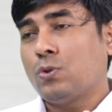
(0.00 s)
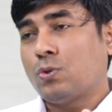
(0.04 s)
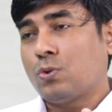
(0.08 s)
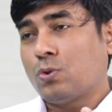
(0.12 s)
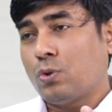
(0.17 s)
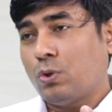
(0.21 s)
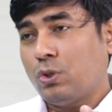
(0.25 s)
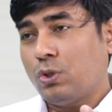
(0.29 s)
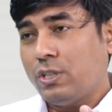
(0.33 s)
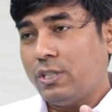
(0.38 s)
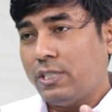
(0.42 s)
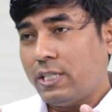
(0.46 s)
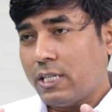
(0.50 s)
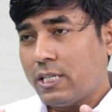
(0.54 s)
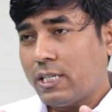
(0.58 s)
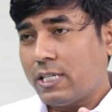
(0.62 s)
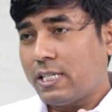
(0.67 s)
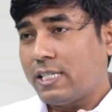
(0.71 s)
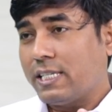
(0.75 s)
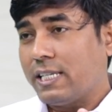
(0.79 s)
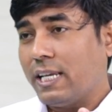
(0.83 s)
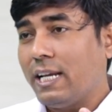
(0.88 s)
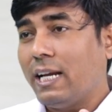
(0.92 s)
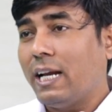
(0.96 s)
So just
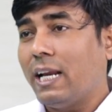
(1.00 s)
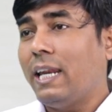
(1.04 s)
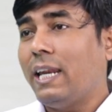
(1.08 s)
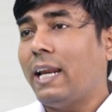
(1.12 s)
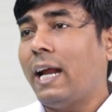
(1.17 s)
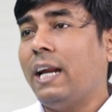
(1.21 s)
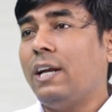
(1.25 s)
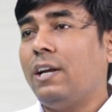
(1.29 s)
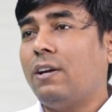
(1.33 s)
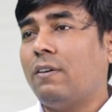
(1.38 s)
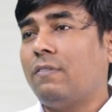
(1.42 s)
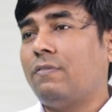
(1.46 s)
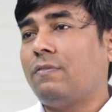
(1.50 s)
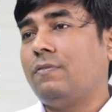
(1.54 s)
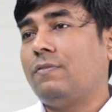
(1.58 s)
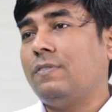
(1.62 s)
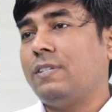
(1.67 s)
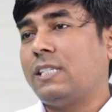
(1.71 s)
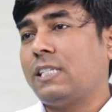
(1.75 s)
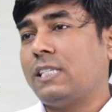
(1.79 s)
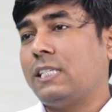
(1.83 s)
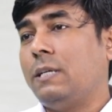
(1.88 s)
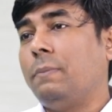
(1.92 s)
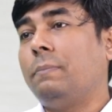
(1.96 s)
single night of
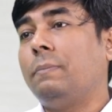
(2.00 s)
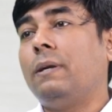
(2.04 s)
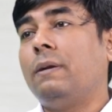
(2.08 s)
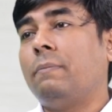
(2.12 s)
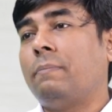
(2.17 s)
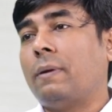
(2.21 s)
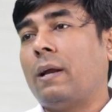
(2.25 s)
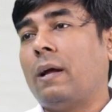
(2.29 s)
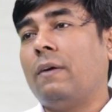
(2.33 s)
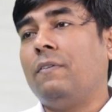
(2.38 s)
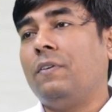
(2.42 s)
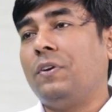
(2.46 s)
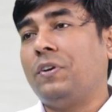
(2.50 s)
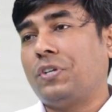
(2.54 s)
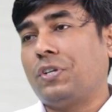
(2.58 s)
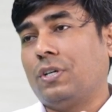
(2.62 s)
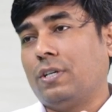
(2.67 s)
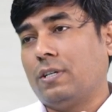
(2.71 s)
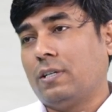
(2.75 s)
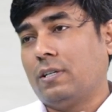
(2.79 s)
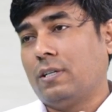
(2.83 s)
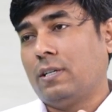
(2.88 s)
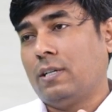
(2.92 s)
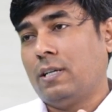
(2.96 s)
sleep
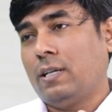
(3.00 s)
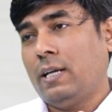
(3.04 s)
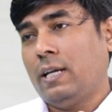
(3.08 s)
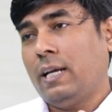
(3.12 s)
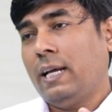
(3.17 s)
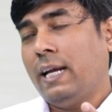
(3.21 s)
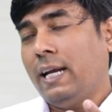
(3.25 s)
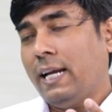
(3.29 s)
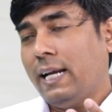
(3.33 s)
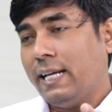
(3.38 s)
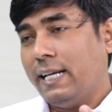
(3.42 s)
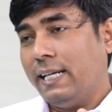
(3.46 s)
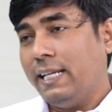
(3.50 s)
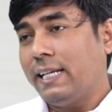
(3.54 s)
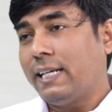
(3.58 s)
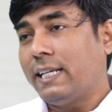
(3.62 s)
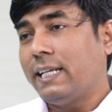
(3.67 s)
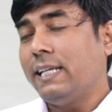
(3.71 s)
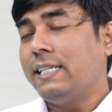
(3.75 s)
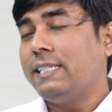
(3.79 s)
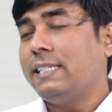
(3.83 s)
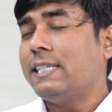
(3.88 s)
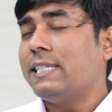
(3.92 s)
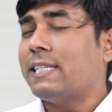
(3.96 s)
deprivation
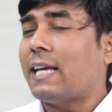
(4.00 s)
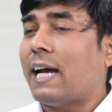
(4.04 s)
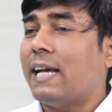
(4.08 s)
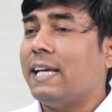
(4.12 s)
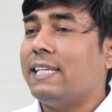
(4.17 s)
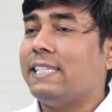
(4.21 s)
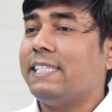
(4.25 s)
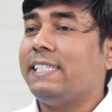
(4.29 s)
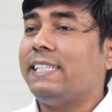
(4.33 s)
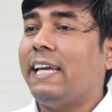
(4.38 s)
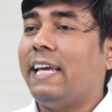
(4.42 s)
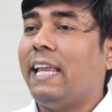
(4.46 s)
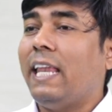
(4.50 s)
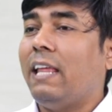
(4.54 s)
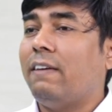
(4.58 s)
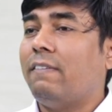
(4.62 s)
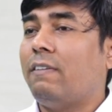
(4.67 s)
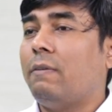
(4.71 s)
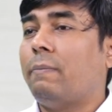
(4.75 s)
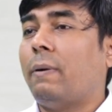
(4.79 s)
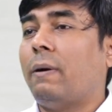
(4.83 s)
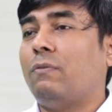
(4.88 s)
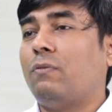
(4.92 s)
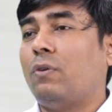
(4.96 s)
decreases IgA
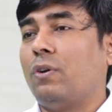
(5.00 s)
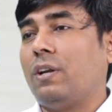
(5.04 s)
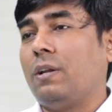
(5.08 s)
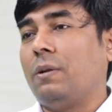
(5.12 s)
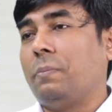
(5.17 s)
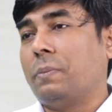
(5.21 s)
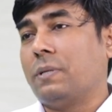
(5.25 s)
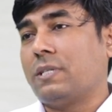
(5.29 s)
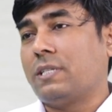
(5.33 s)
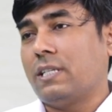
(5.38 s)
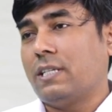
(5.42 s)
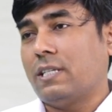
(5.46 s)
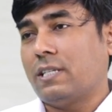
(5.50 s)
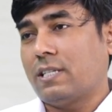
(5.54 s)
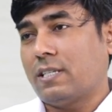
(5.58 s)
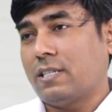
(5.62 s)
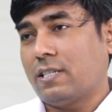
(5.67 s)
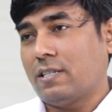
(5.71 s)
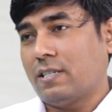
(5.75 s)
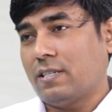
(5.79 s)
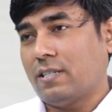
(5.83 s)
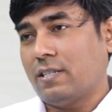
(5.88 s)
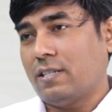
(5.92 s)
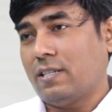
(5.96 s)
level by 40%.